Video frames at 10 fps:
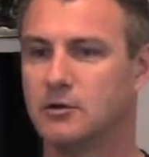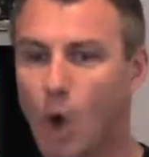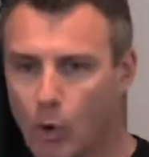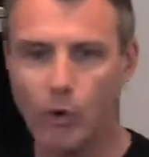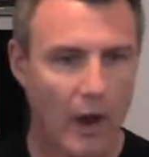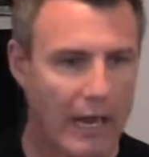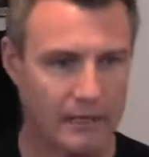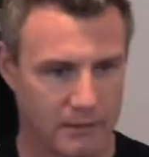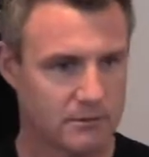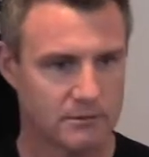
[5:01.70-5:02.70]
No
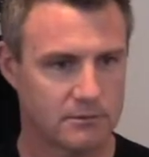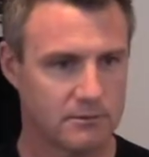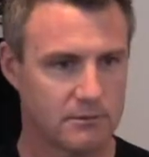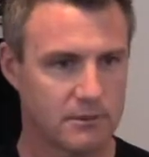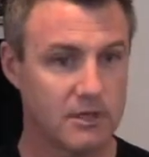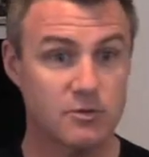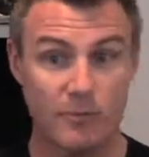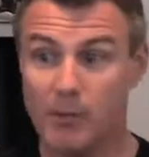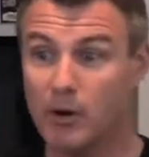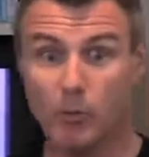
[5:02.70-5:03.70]
grain. Because
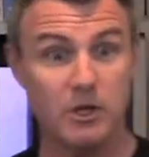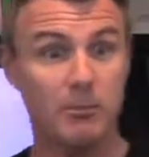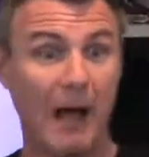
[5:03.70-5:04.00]
remember, when you